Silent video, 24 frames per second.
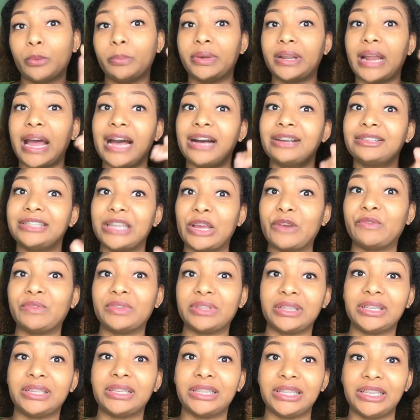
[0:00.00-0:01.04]
but I'll
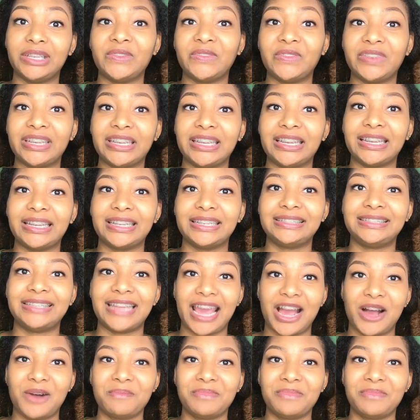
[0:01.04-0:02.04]
definitely leave it down